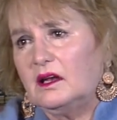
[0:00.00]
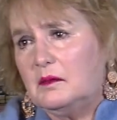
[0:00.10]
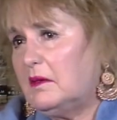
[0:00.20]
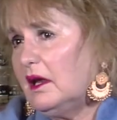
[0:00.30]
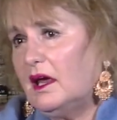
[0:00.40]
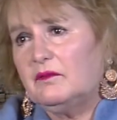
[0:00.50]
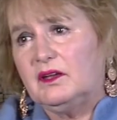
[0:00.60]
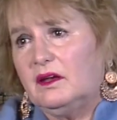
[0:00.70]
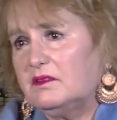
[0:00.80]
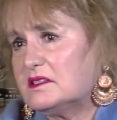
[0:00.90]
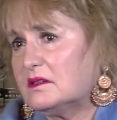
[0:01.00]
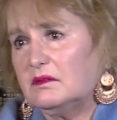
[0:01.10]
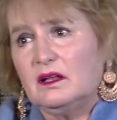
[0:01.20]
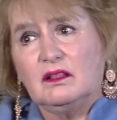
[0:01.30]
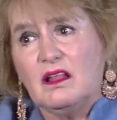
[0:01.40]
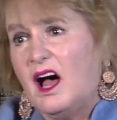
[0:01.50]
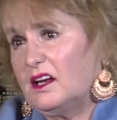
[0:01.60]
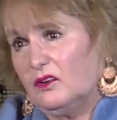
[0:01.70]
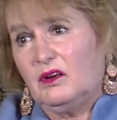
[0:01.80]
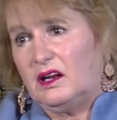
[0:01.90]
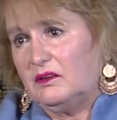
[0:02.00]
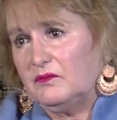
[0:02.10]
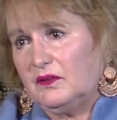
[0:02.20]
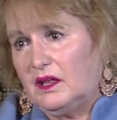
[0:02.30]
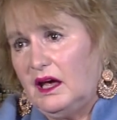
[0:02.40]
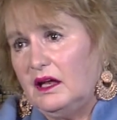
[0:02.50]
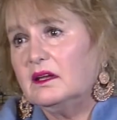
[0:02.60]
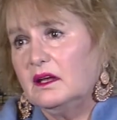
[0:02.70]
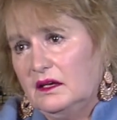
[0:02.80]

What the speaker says: I mean, I have to give you a lot of credit for that.